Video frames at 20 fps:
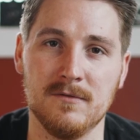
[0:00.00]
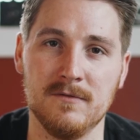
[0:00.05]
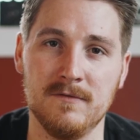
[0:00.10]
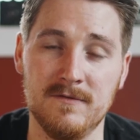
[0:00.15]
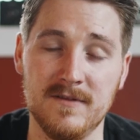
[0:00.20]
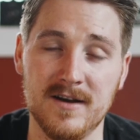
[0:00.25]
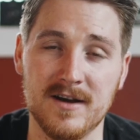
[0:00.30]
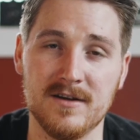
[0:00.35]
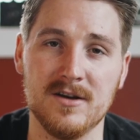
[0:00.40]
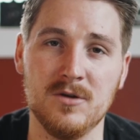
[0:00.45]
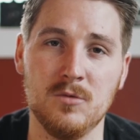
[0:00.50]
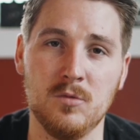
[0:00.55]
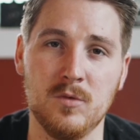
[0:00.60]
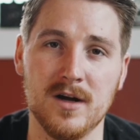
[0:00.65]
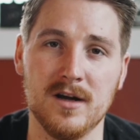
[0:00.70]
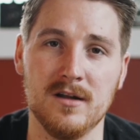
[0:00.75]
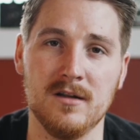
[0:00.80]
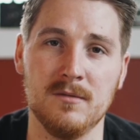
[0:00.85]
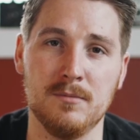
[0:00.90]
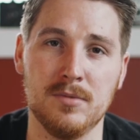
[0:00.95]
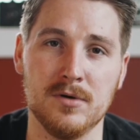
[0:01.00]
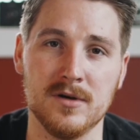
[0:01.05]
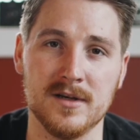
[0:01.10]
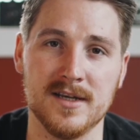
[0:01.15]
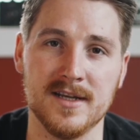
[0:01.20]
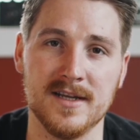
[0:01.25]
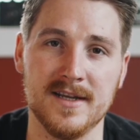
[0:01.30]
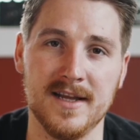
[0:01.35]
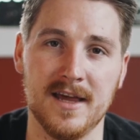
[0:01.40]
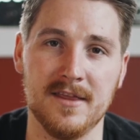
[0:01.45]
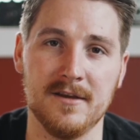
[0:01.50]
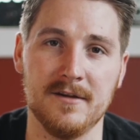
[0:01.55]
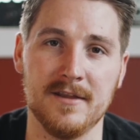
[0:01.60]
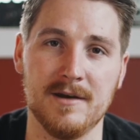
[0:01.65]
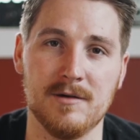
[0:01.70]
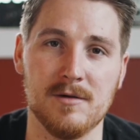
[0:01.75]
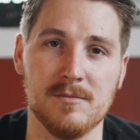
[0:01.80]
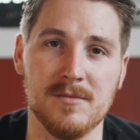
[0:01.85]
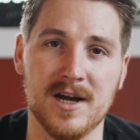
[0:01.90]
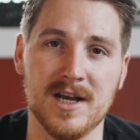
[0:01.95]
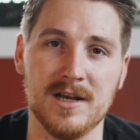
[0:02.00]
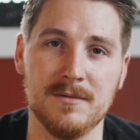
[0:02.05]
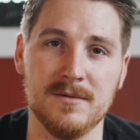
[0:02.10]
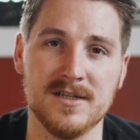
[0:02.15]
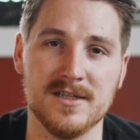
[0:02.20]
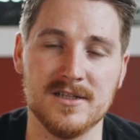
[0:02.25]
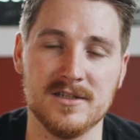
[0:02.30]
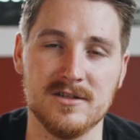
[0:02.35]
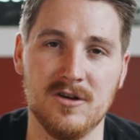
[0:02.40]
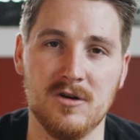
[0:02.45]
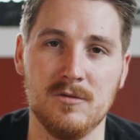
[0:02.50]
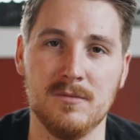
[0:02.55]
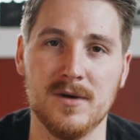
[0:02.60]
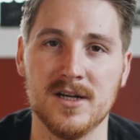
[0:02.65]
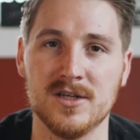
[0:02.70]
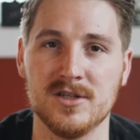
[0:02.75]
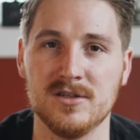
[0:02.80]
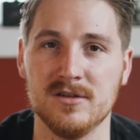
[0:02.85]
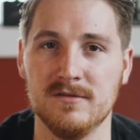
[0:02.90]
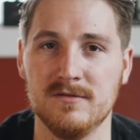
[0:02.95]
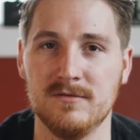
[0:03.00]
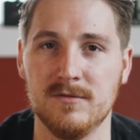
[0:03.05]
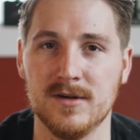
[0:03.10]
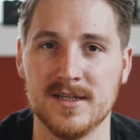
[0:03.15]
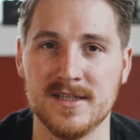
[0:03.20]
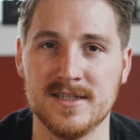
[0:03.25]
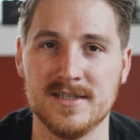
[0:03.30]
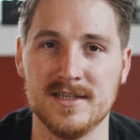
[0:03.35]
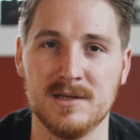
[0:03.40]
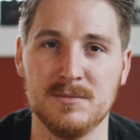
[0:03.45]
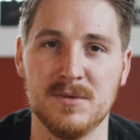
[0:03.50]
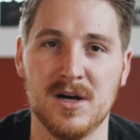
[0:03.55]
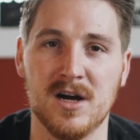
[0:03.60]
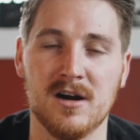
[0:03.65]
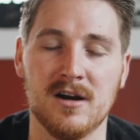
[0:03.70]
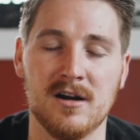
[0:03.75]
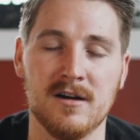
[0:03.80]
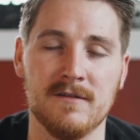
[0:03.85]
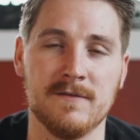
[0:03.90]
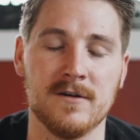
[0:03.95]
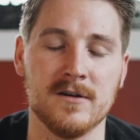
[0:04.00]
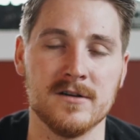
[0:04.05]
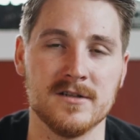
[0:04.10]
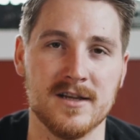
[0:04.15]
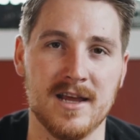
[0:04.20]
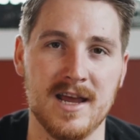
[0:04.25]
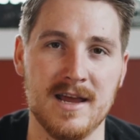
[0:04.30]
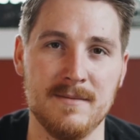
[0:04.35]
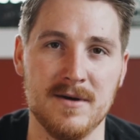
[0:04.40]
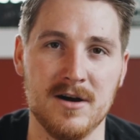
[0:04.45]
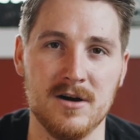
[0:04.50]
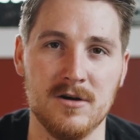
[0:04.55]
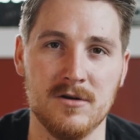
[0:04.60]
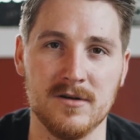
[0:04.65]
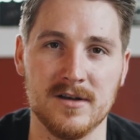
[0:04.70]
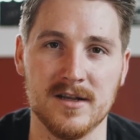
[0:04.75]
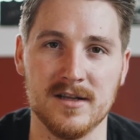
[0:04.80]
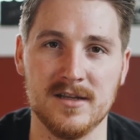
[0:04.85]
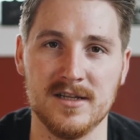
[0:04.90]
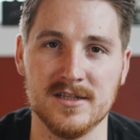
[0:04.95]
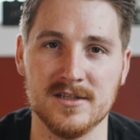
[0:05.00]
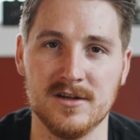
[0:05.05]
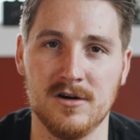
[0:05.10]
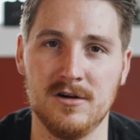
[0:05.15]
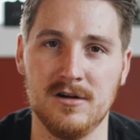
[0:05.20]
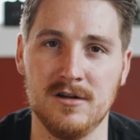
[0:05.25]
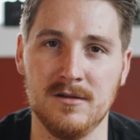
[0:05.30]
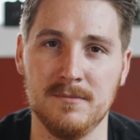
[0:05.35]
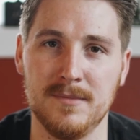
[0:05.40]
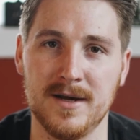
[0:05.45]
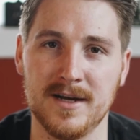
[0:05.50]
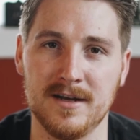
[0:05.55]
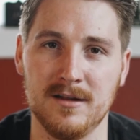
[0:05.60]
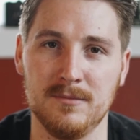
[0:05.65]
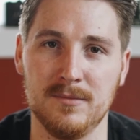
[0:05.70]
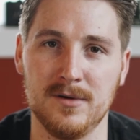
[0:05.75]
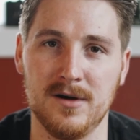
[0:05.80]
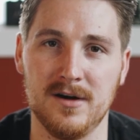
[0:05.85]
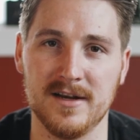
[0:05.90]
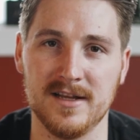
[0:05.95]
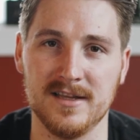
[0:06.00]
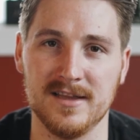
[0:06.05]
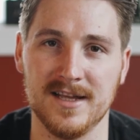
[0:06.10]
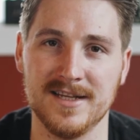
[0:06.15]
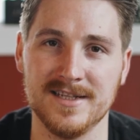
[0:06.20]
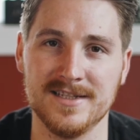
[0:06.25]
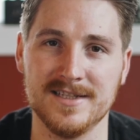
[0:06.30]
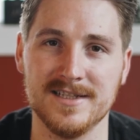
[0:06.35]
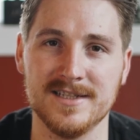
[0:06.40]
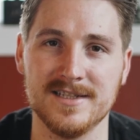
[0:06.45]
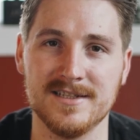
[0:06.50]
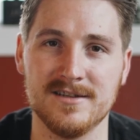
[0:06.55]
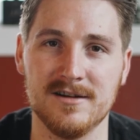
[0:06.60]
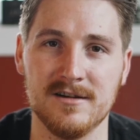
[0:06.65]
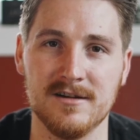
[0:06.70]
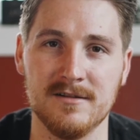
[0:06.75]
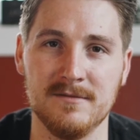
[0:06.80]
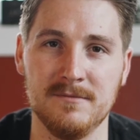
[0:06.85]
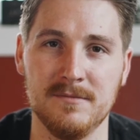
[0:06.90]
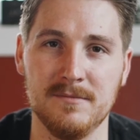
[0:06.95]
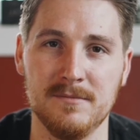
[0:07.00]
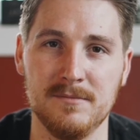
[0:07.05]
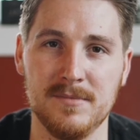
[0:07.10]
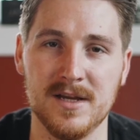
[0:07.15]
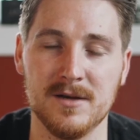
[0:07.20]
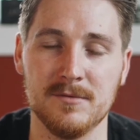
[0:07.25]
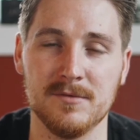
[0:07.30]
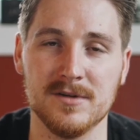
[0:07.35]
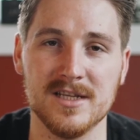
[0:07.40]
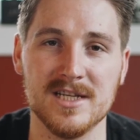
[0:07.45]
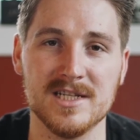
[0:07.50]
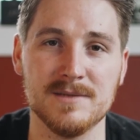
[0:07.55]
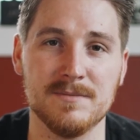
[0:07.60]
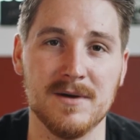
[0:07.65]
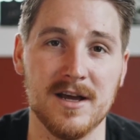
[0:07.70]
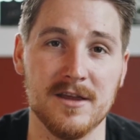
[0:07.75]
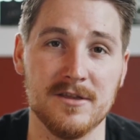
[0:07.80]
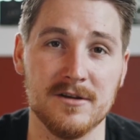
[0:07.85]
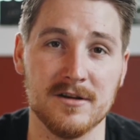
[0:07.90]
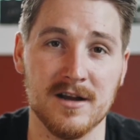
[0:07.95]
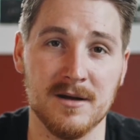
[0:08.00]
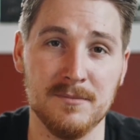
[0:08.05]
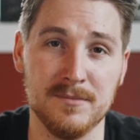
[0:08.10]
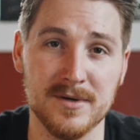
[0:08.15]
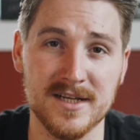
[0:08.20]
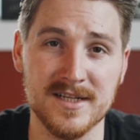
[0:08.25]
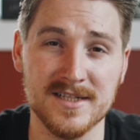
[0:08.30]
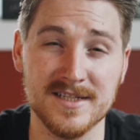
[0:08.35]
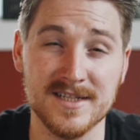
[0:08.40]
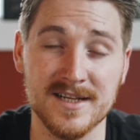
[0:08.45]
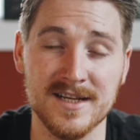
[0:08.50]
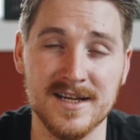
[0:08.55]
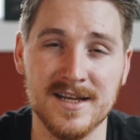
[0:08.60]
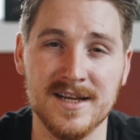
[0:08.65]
very well put together. They remind me so much of when Sigma Art first came out and these all metal body lenses started being released by other companies.